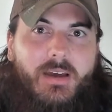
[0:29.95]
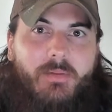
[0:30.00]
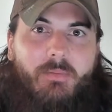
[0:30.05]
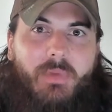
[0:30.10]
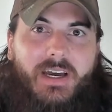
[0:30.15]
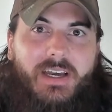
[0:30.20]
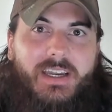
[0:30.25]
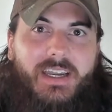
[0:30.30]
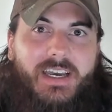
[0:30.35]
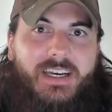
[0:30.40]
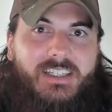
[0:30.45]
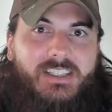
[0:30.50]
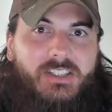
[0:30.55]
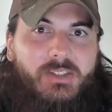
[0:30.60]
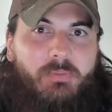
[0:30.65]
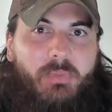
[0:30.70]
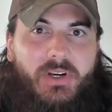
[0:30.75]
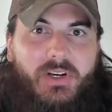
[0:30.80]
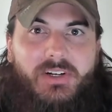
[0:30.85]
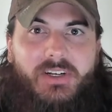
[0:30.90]
my
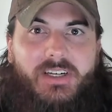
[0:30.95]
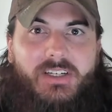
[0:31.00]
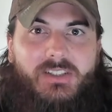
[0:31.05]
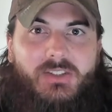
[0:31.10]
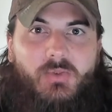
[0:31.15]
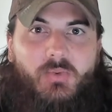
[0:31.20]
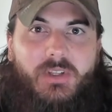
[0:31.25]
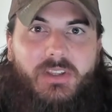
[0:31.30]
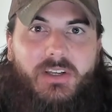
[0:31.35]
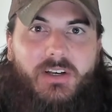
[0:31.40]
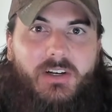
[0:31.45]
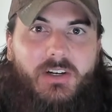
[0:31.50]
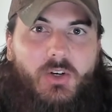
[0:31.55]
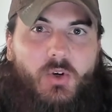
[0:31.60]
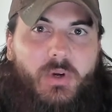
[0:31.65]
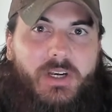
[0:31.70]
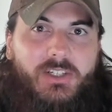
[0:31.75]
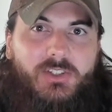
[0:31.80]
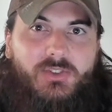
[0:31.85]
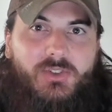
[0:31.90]
experience with their
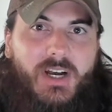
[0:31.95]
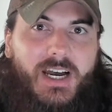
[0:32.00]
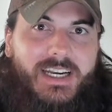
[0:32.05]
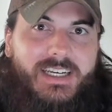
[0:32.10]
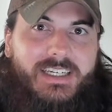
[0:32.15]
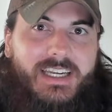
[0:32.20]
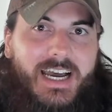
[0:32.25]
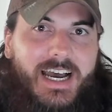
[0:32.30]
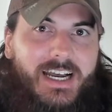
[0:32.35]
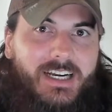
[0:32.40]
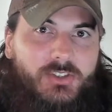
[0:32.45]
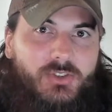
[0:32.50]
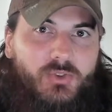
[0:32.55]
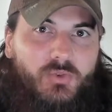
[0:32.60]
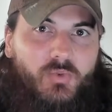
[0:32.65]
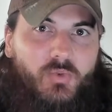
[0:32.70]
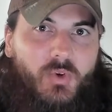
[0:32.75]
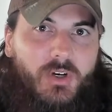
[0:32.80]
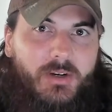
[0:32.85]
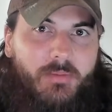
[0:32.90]
quick dry dash
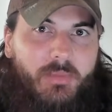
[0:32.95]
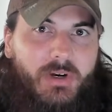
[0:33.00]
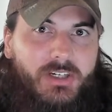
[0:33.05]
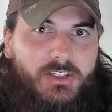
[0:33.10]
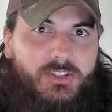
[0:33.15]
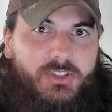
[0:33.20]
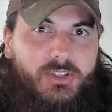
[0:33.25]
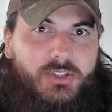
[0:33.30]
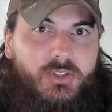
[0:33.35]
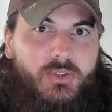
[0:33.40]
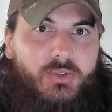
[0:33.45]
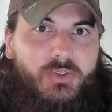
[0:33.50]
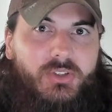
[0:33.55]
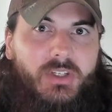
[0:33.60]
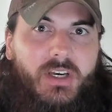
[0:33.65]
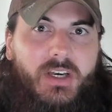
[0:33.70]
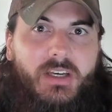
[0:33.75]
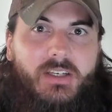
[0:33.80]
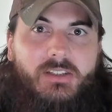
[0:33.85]
RunAmoc shoes,